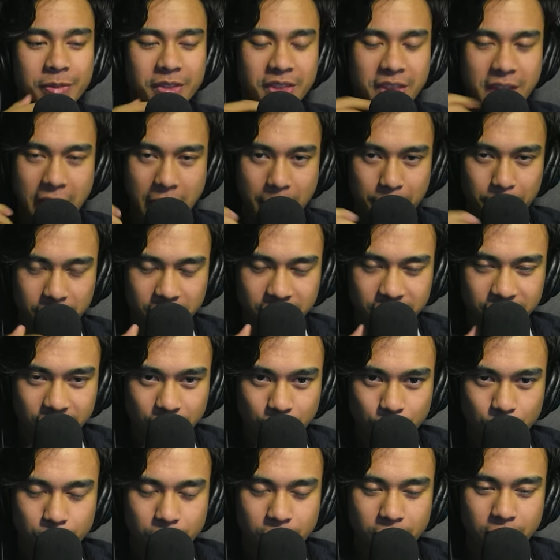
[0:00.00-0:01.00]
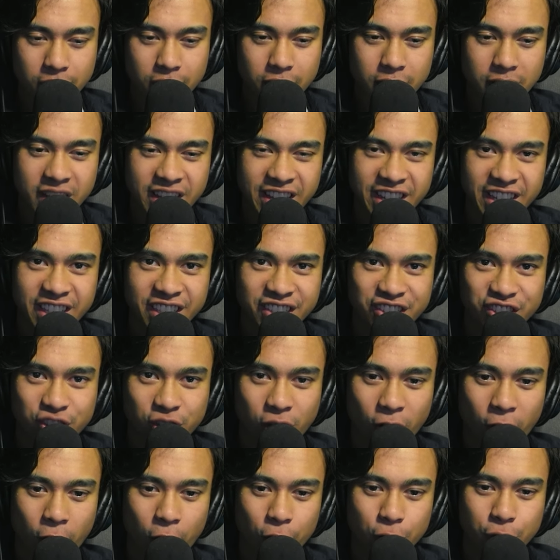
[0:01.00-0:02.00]
the episode is
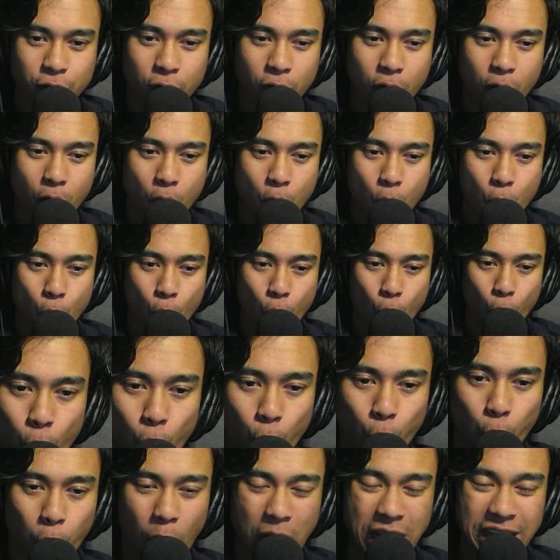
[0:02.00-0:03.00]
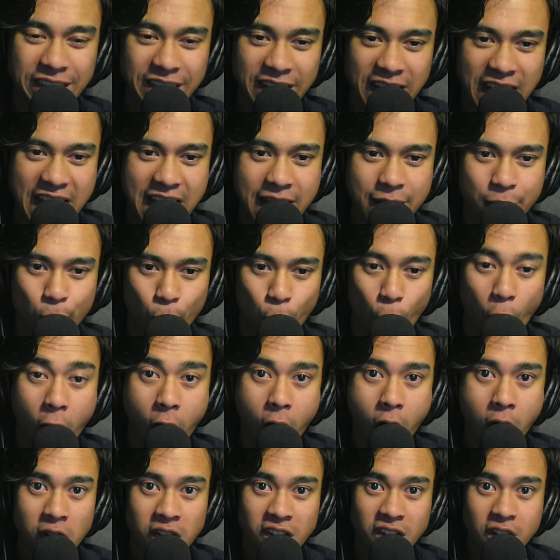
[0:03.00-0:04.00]
called Right and
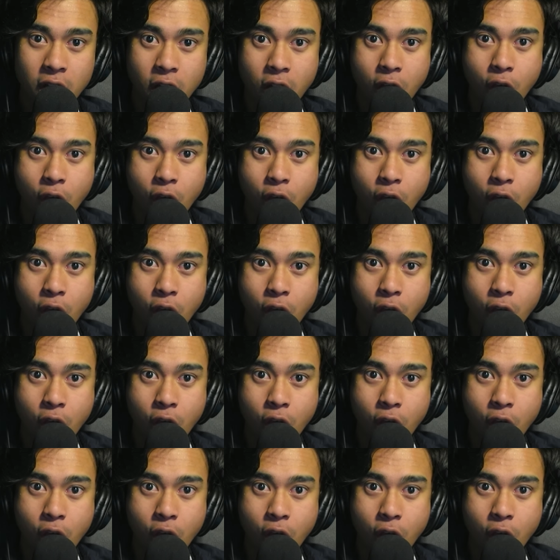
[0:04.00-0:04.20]
Wrong